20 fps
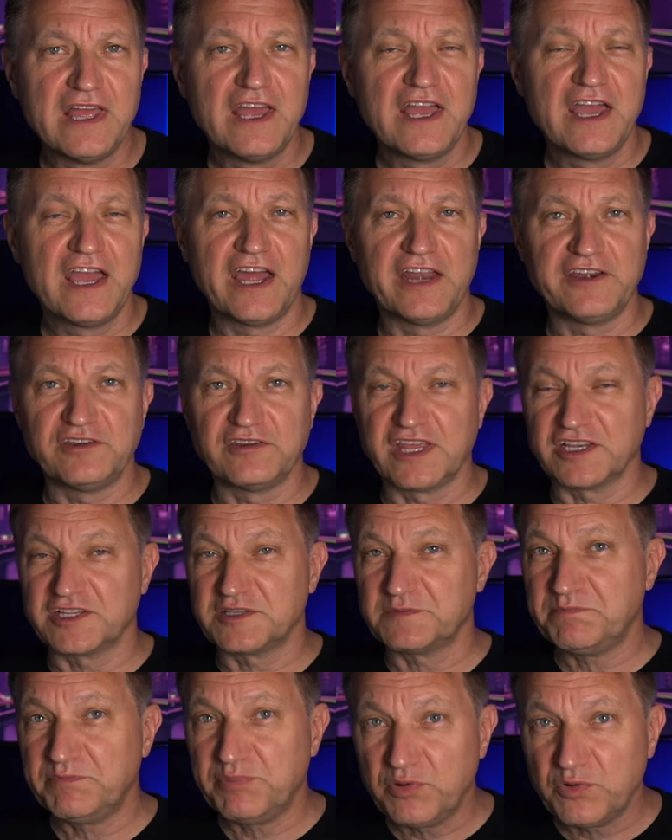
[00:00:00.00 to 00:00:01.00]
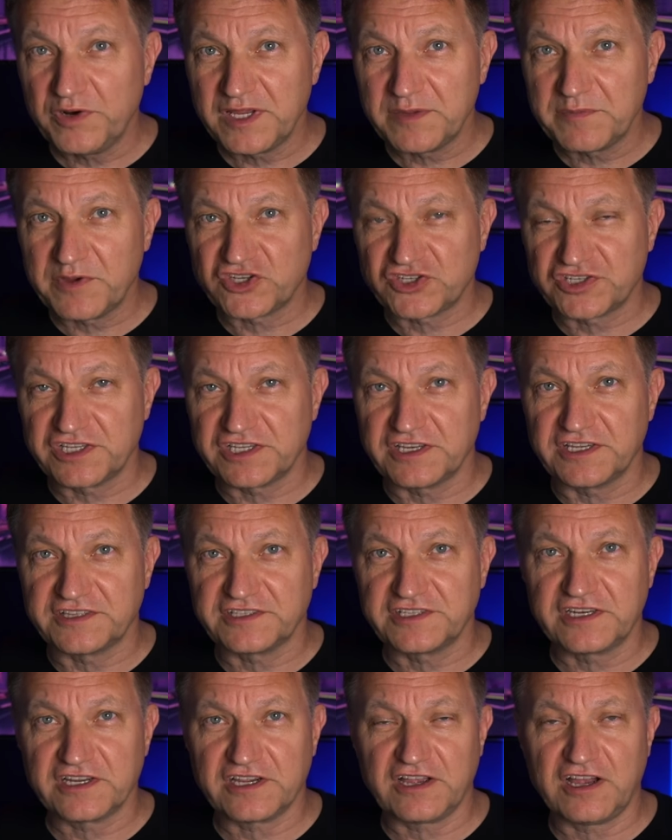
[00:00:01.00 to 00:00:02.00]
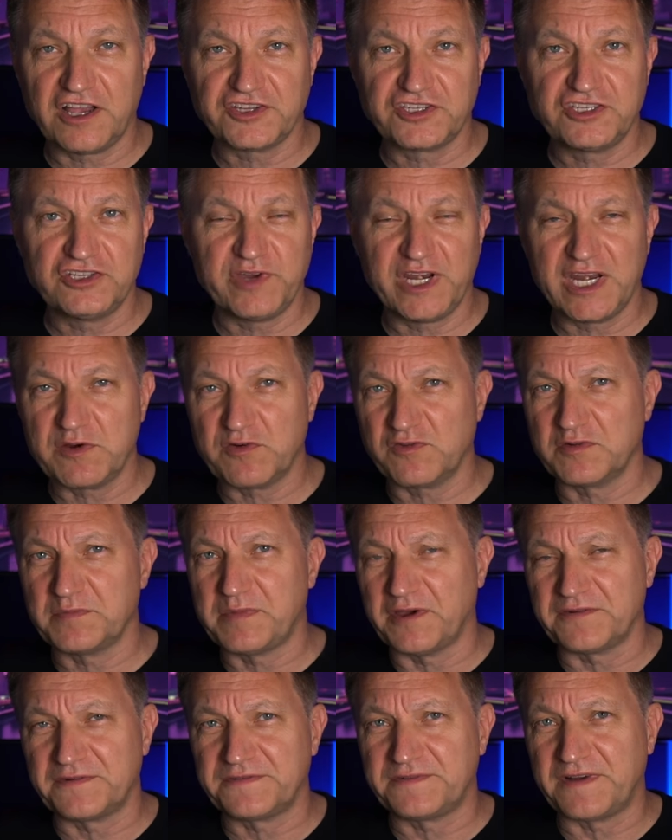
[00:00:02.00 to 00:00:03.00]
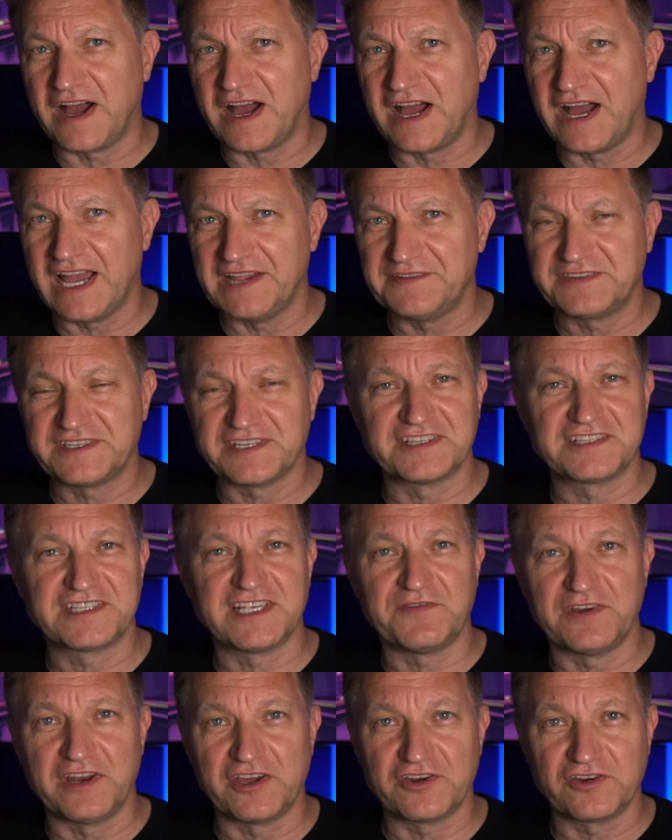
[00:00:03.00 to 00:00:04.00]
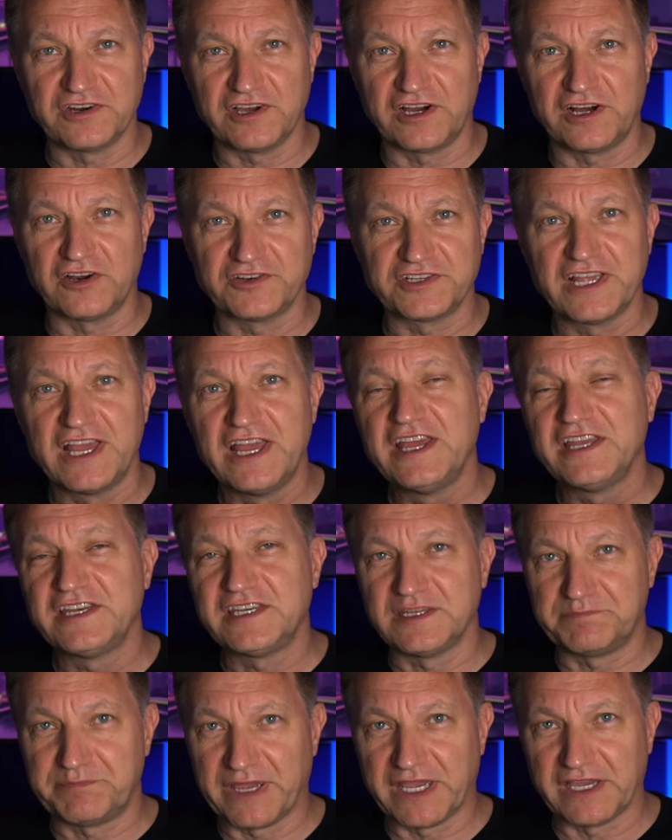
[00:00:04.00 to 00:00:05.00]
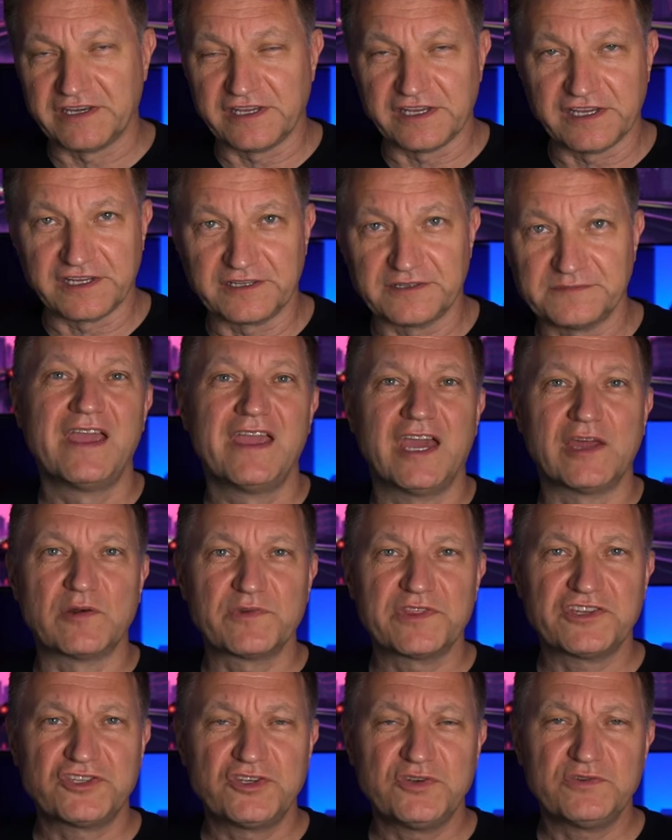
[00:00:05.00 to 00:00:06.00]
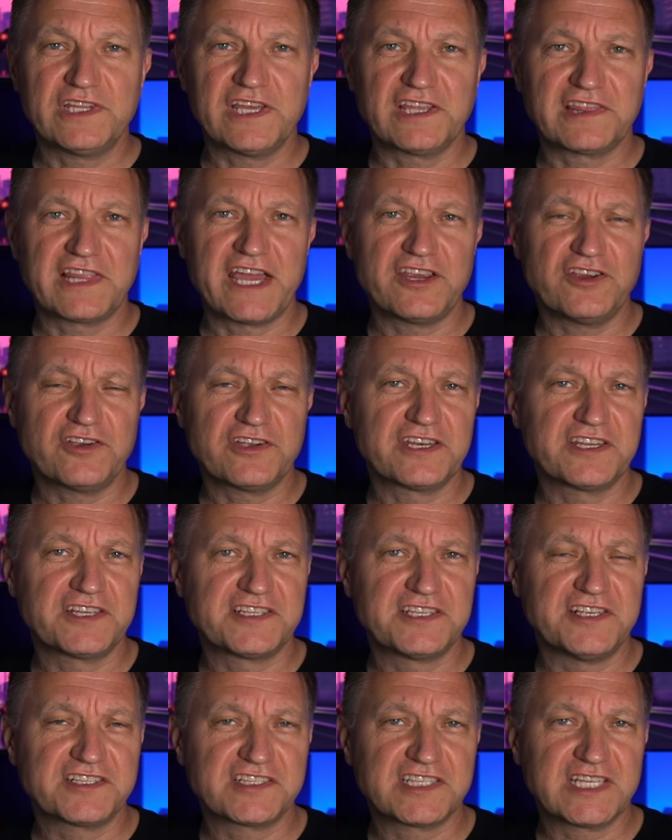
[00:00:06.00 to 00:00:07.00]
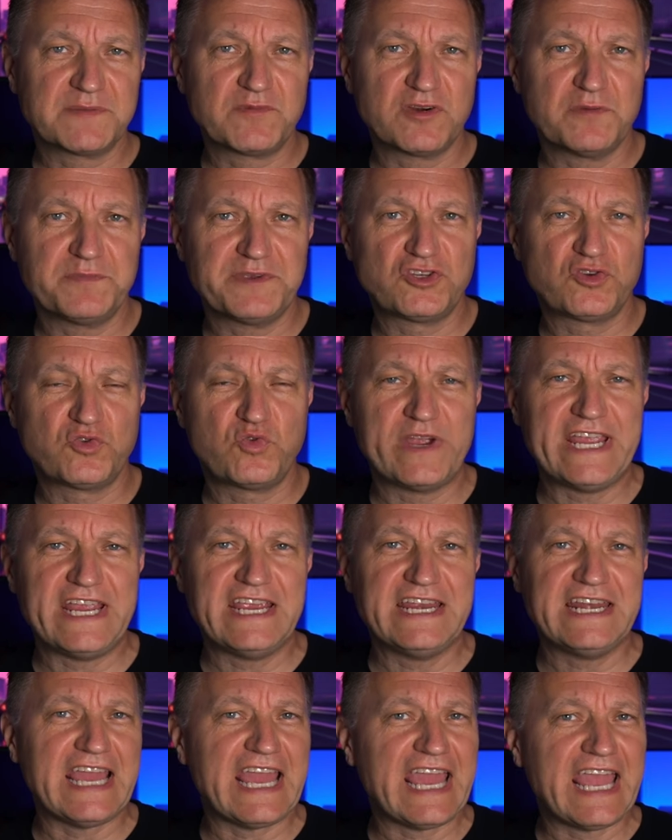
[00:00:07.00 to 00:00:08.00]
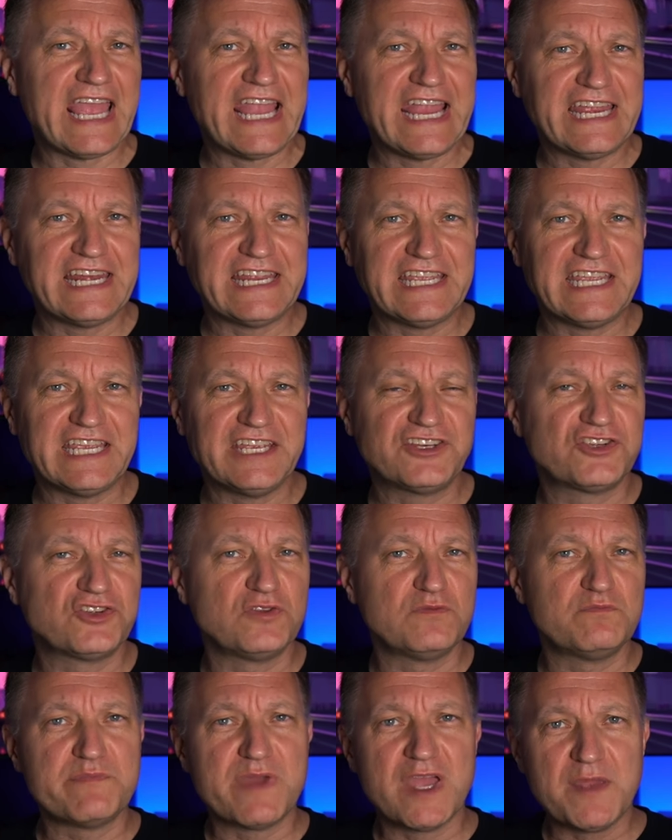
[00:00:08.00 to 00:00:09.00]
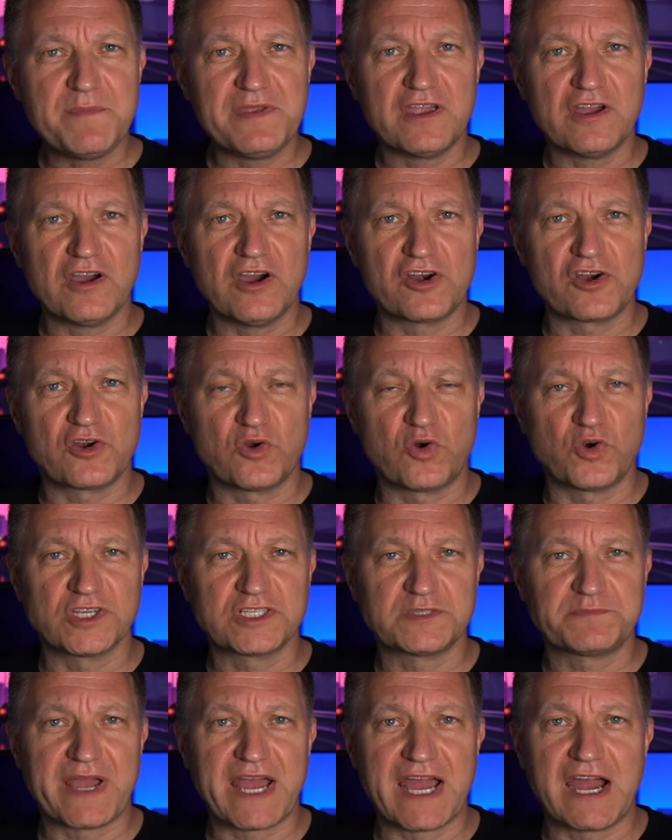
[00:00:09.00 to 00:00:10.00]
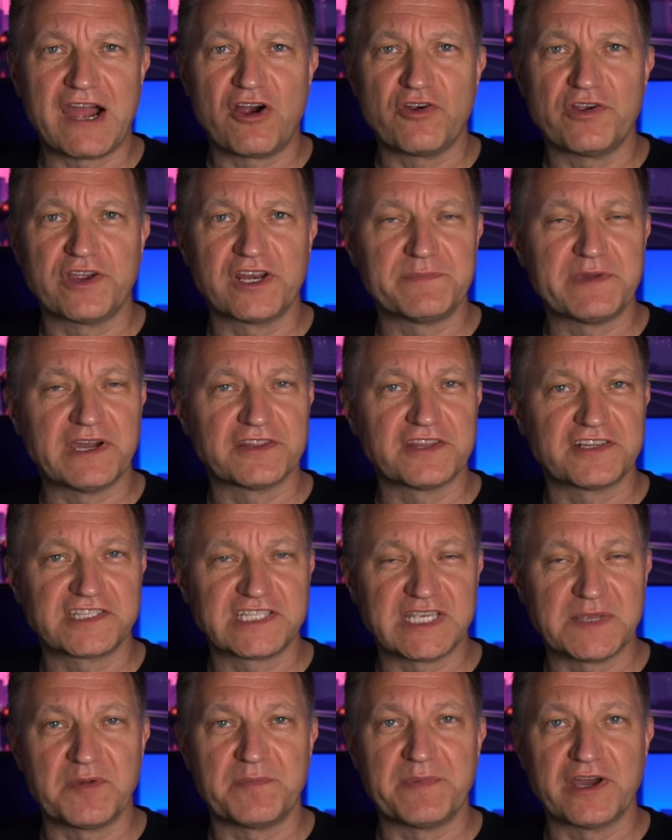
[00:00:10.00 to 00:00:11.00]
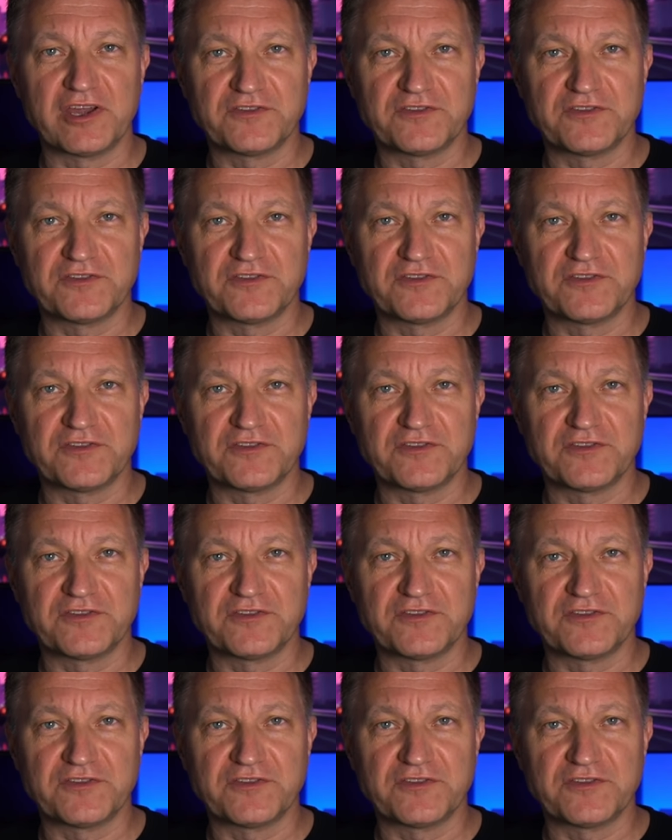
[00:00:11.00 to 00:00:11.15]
and that's pretty much it. It's gonna cost you anywhere from about $500 to $700, depending. And with a tune like that, you're gonna see somewhere between 80 to maybe 100 horsepower and about the same amount of